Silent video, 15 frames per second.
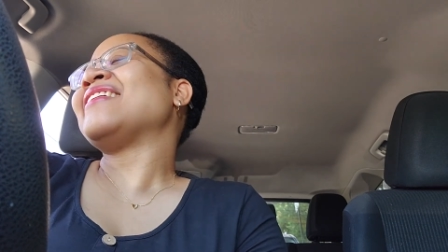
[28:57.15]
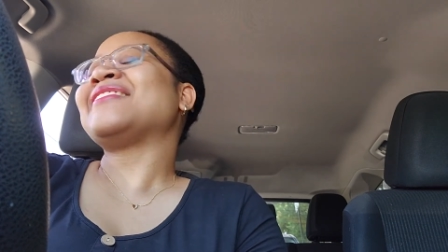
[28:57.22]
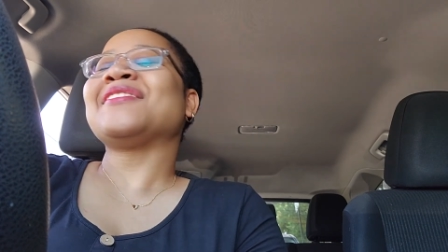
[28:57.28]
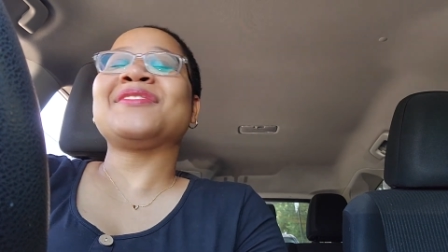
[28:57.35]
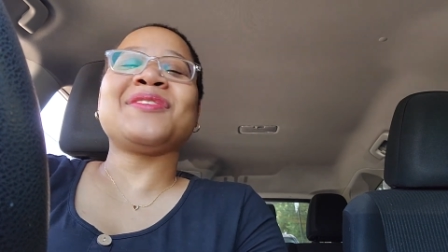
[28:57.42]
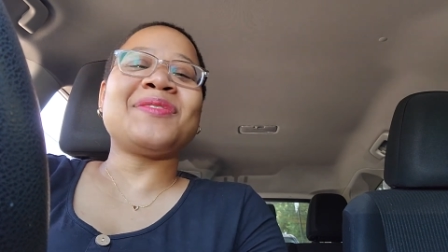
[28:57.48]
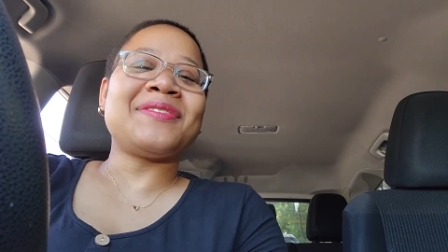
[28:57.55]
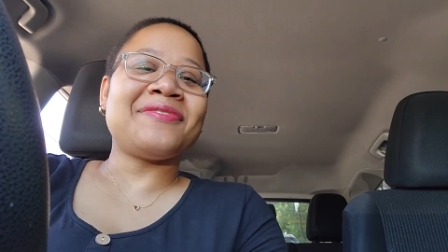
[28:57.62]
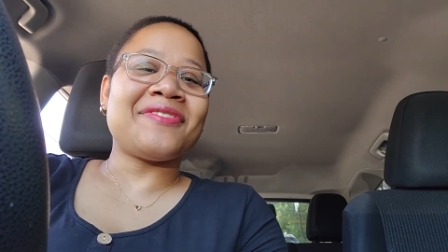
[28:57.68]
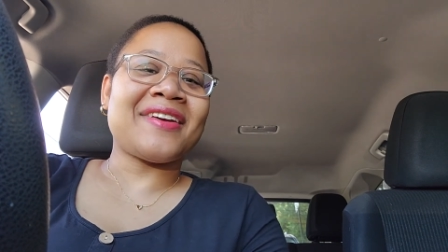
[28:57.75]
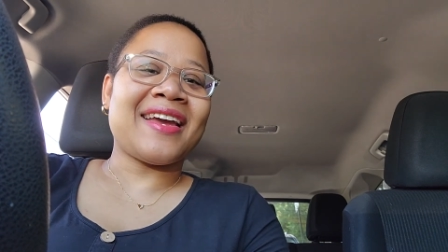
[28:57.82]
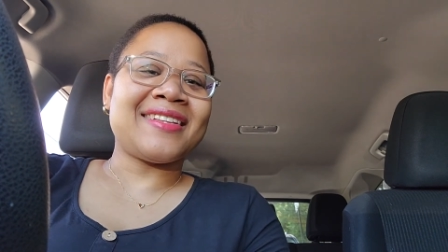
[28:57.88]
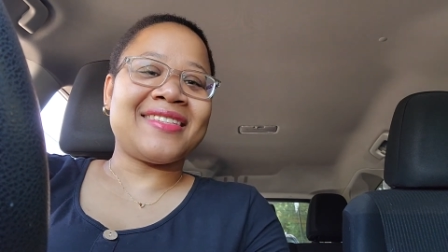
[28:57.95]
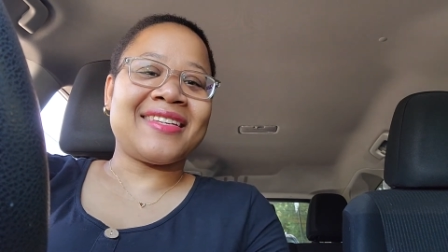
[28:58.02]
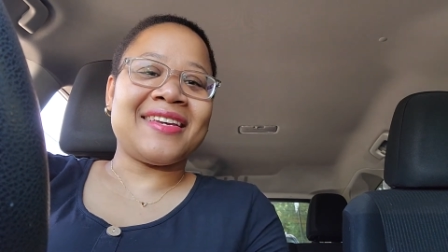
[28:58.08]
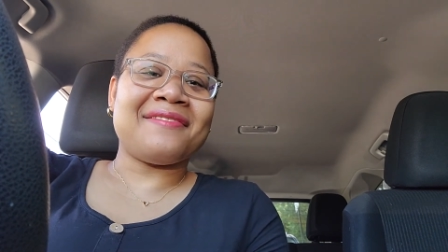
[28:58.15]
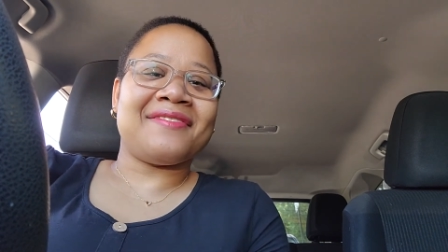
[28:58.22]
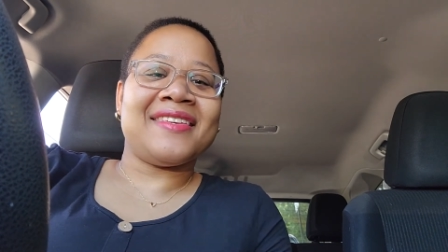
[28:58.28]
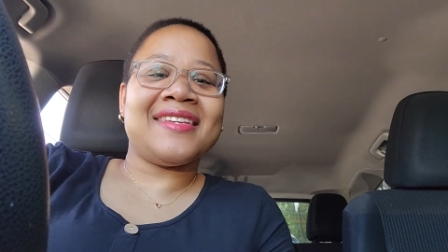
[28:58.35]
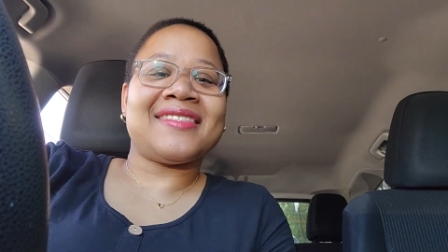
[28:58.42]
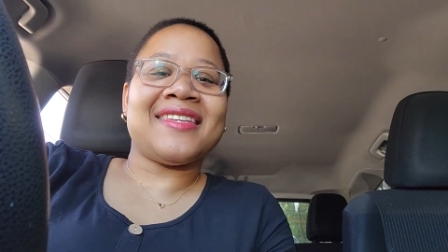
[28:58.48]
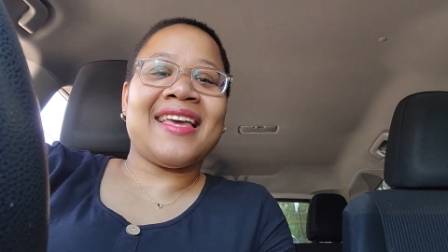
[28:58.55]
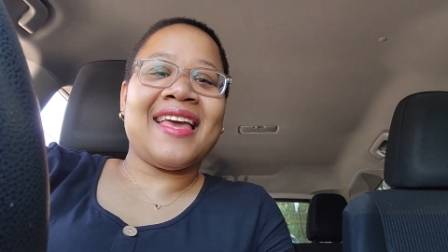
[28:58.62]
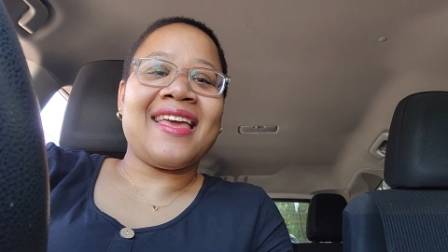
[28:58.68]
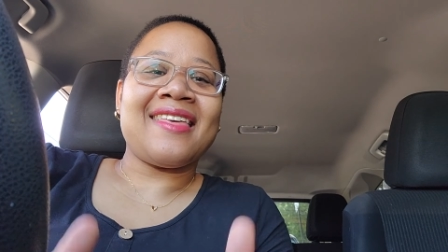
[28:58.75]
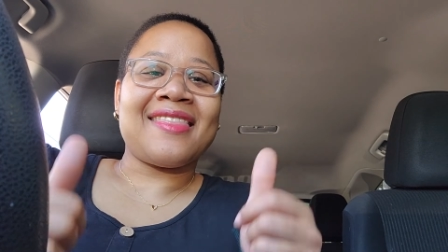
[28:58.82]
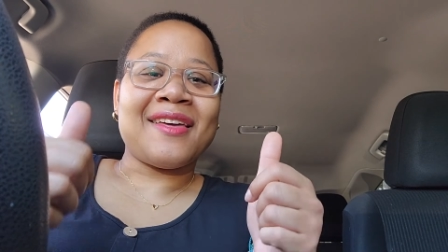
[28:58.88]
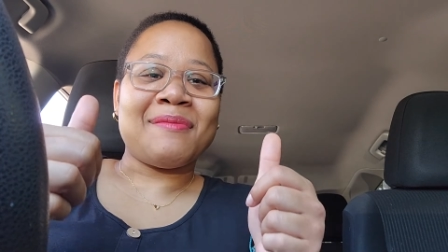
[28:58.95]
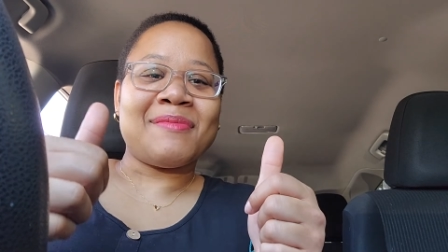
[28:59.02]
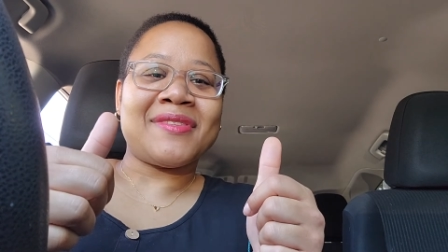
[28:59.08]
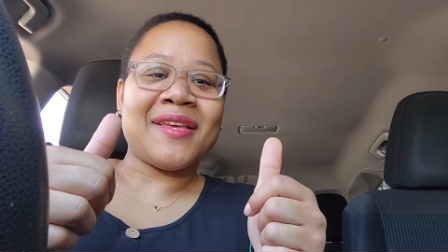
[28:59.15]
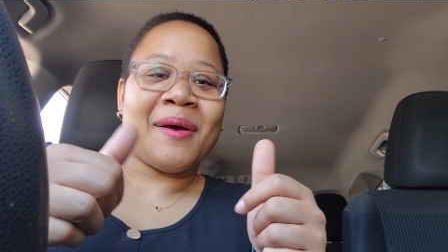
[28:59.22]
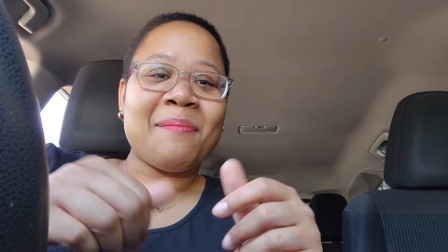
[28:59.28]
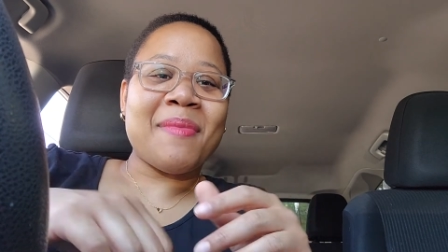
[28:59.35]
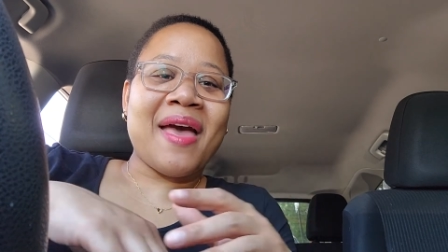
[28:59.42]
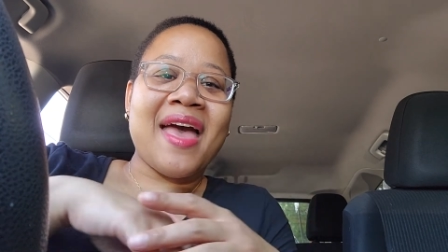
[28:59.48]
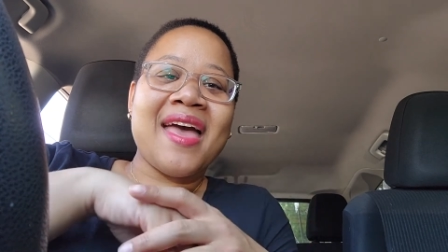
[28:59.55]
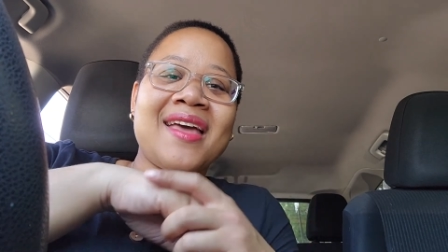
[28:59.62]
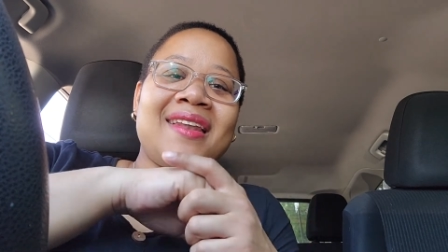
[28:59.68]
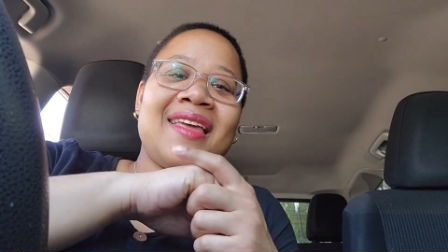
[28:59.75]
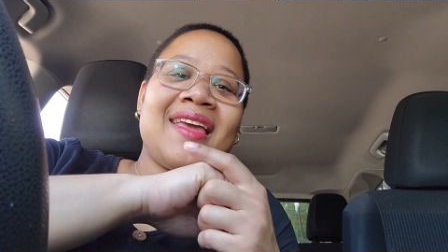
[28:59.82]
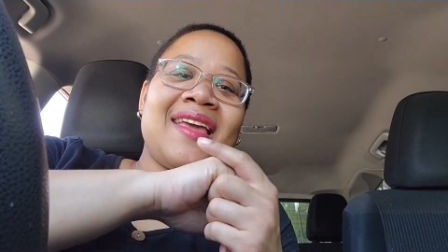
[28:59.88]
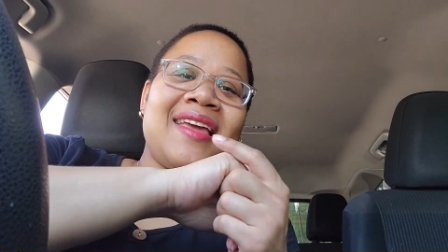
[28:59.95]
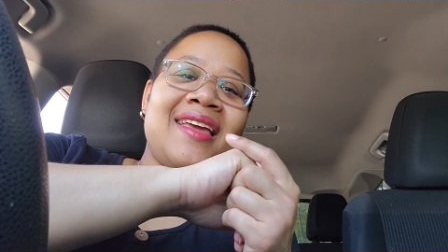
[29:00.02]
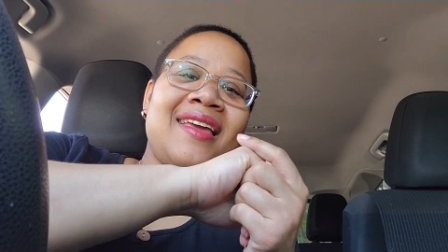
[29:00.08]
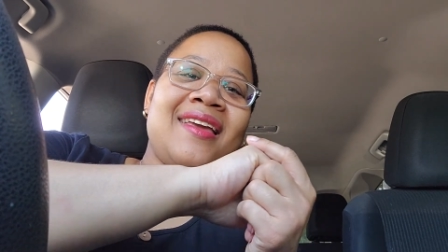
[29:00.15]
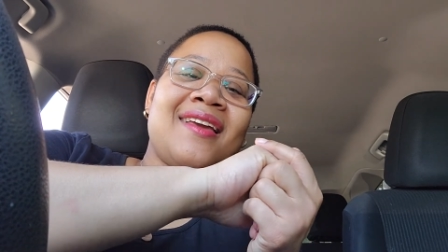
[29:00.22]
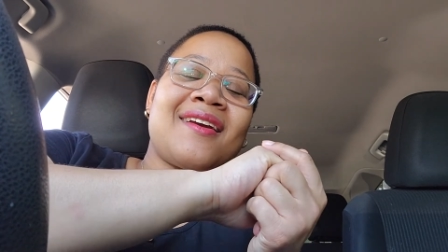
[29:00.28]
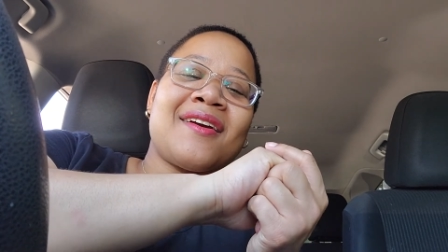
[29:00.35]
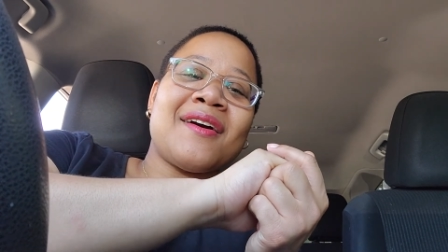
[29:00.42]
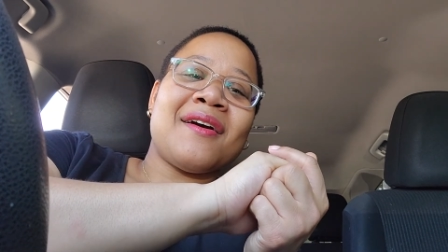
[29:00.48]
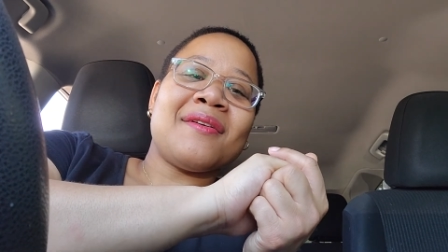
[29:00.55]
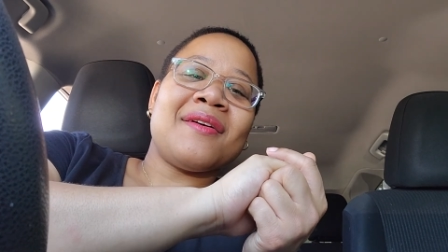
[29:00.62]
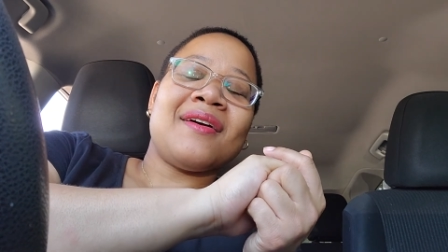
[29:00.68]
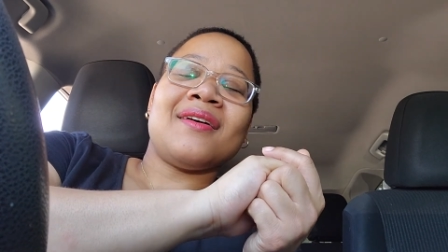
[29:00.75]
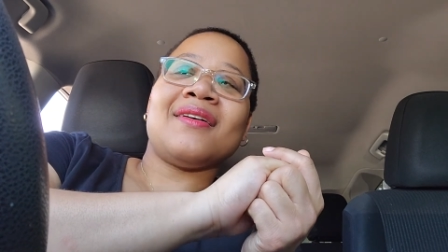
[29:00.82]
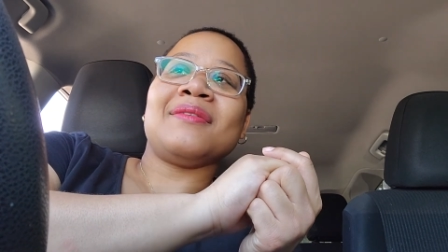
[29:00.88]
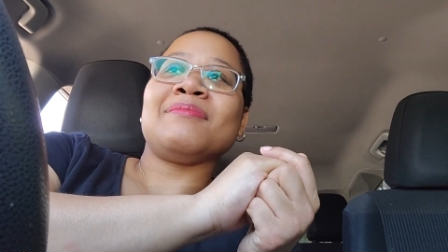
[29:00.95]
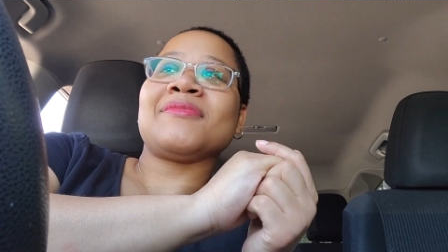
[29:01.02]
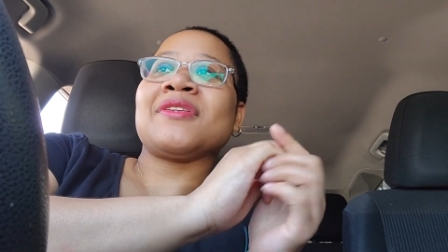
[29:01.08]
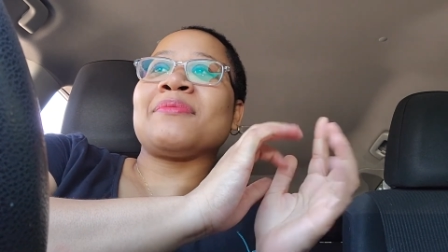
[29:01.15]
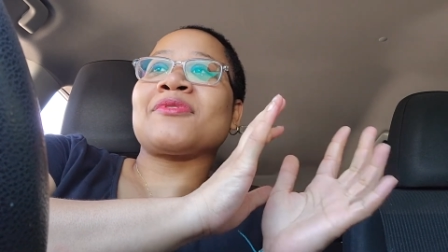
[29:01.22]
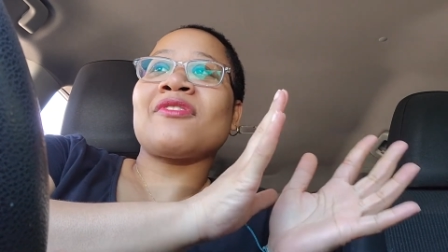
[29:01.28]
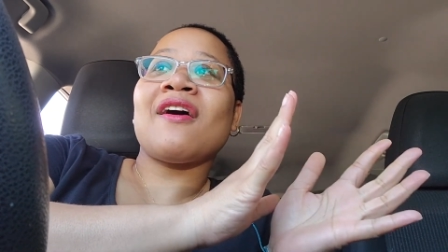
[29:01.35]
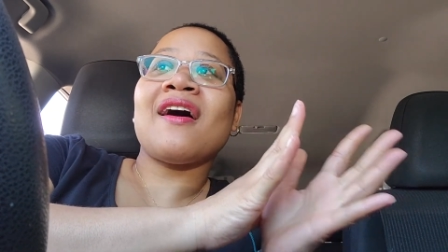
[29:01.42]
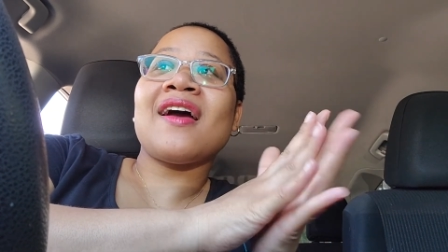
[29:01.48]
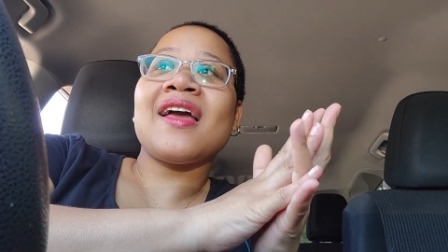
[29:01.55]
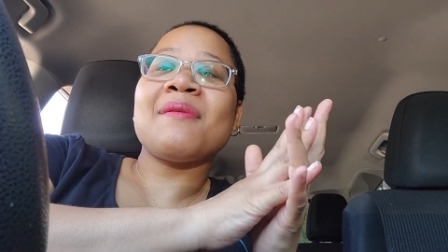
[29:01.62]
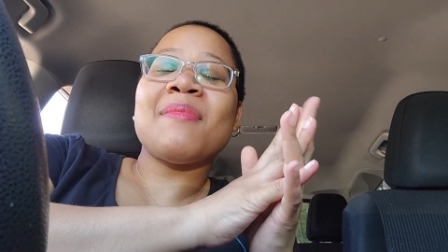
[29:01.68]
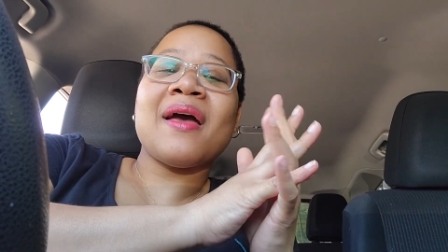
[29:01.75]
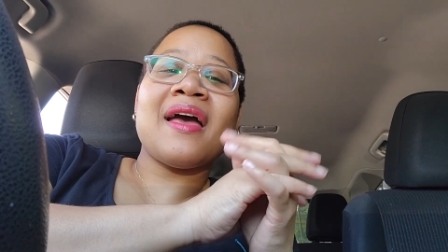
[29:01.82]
So don't forget to give this a thumbs up and a um, subscribe,